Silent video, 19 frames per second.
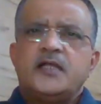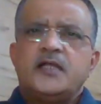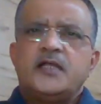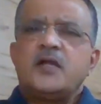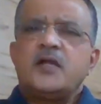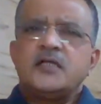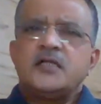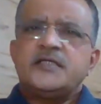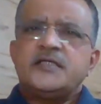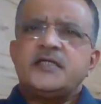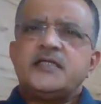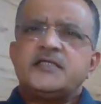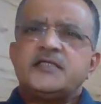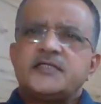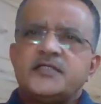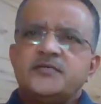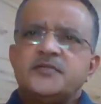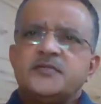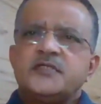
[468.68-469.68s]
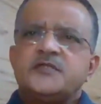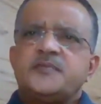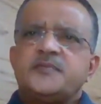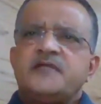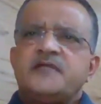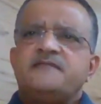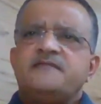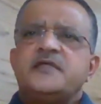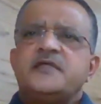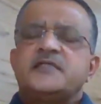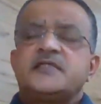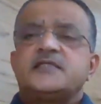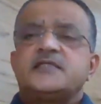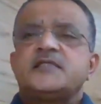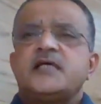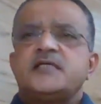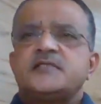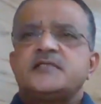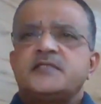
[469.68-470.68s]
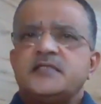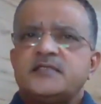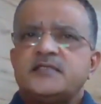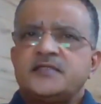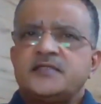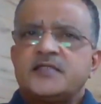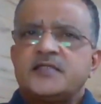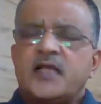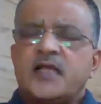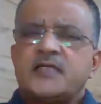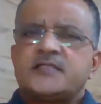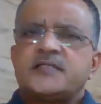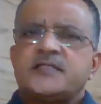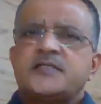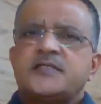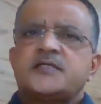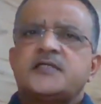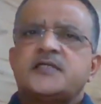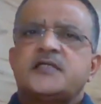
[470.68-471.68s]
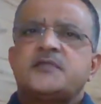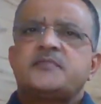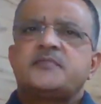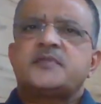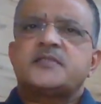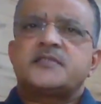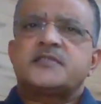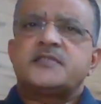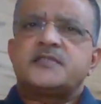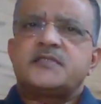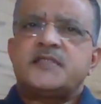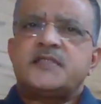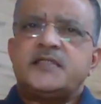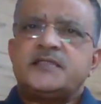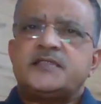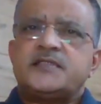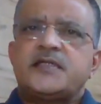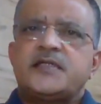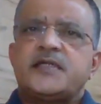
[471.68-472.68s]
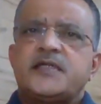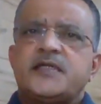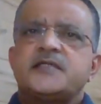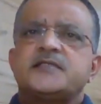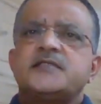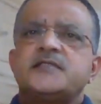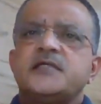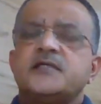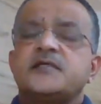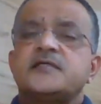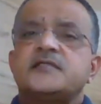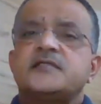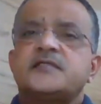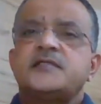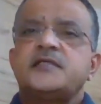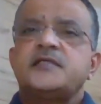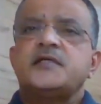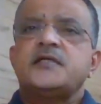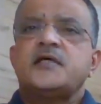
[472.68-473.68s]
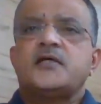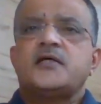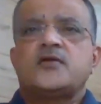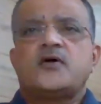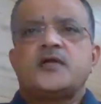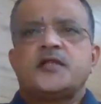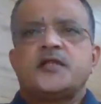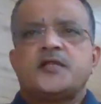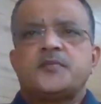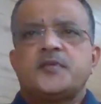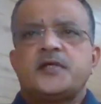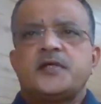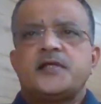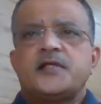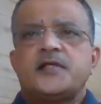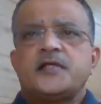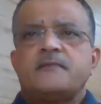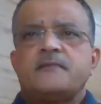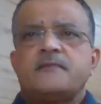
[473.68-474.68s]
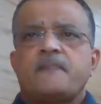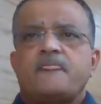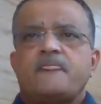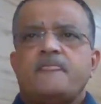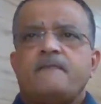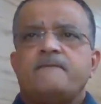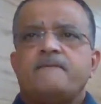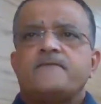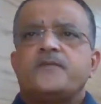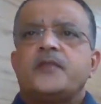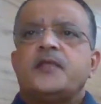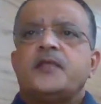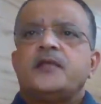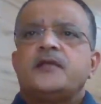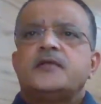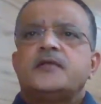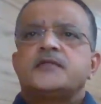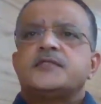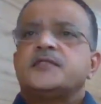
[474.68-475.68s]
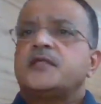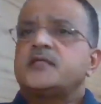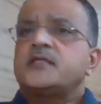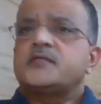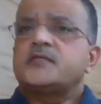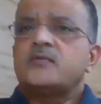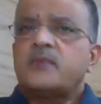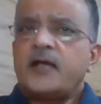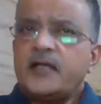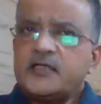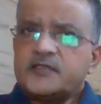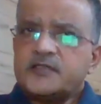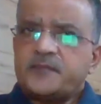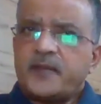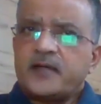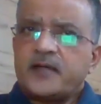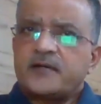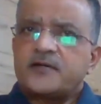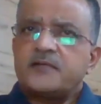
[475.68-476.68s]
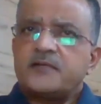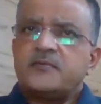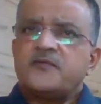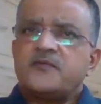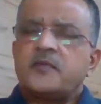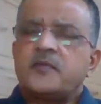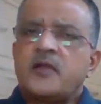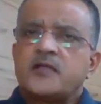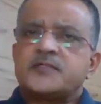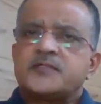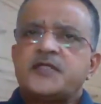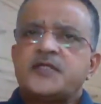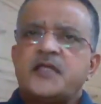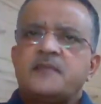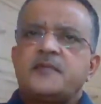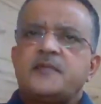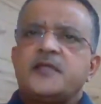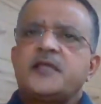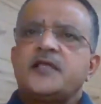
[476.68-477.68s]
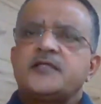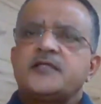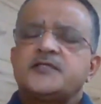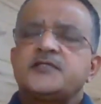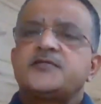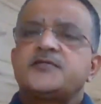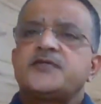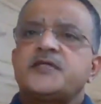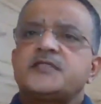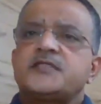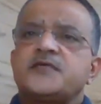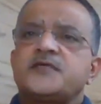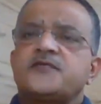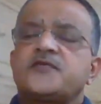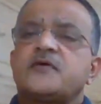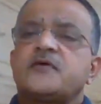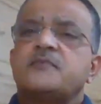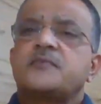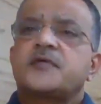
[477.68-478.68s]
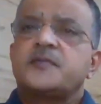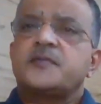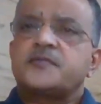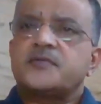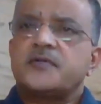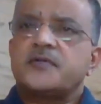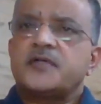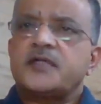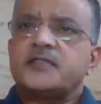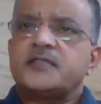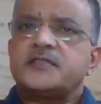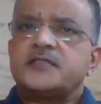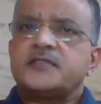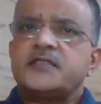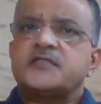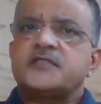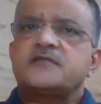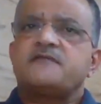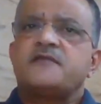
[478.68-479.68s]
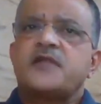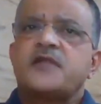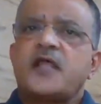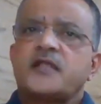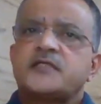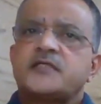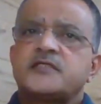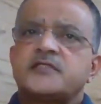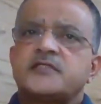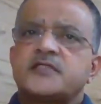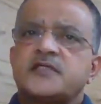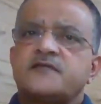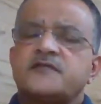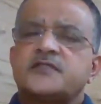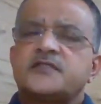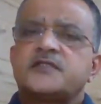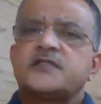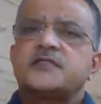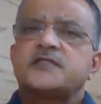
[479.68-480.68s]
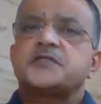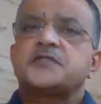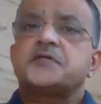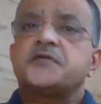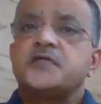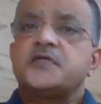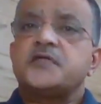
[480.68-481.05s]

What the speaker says: Now, blockchain has numerous benefits such as decentralization, persistency, secrecy, and auditability. So there is a wide spectrum of blockchain application ranging from cryptocurrencies, financial services,